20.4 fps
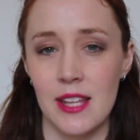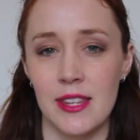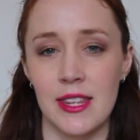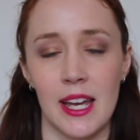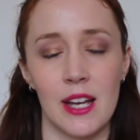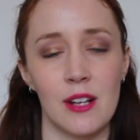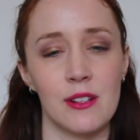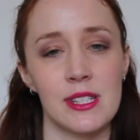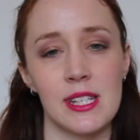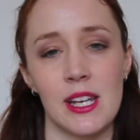
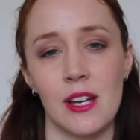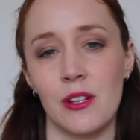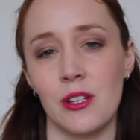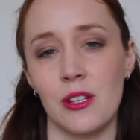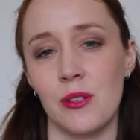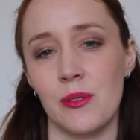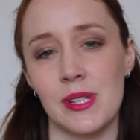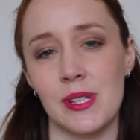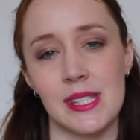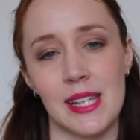They'll tell
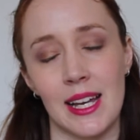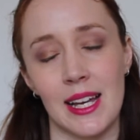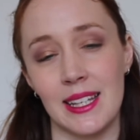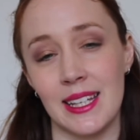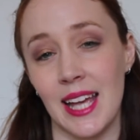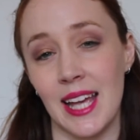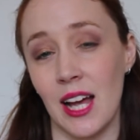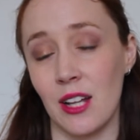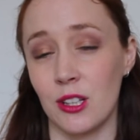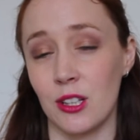you
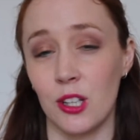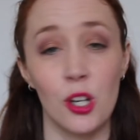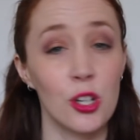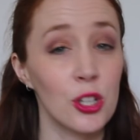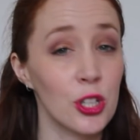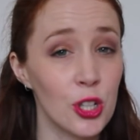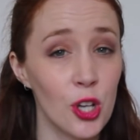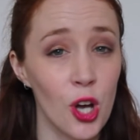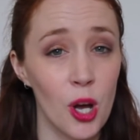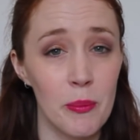exactly how long
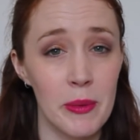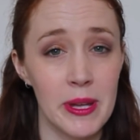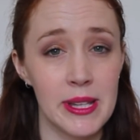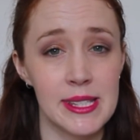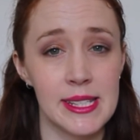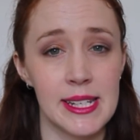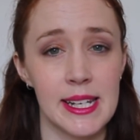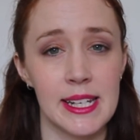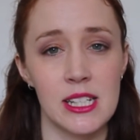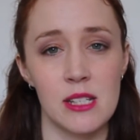your
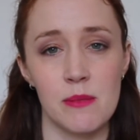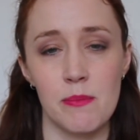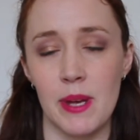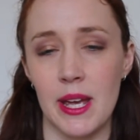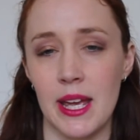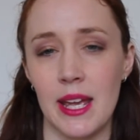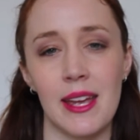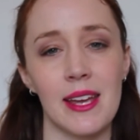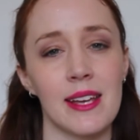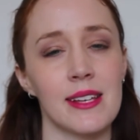comments need to
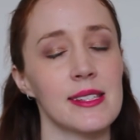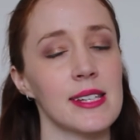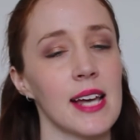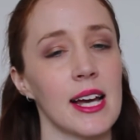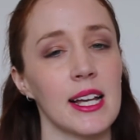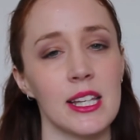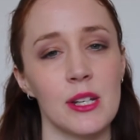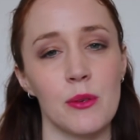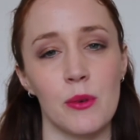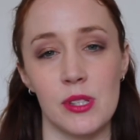be,
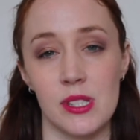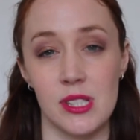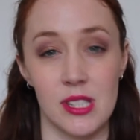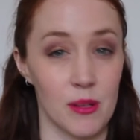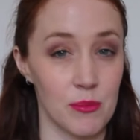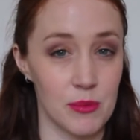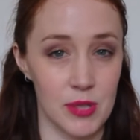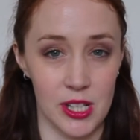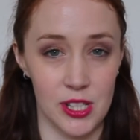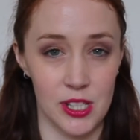exactly what
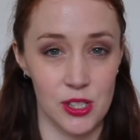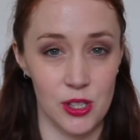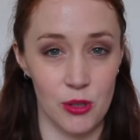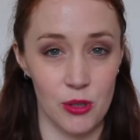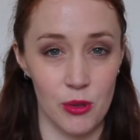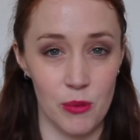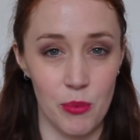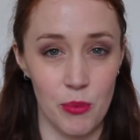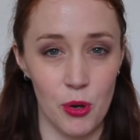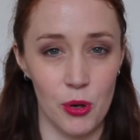subjects
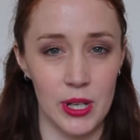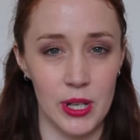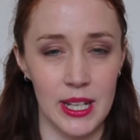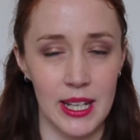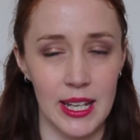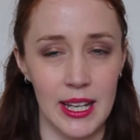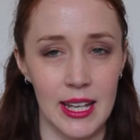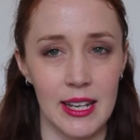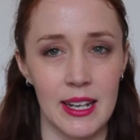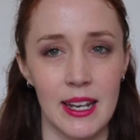you're
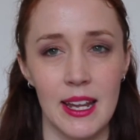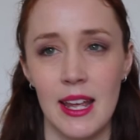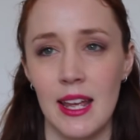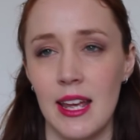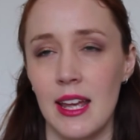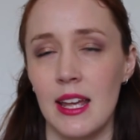reporting in.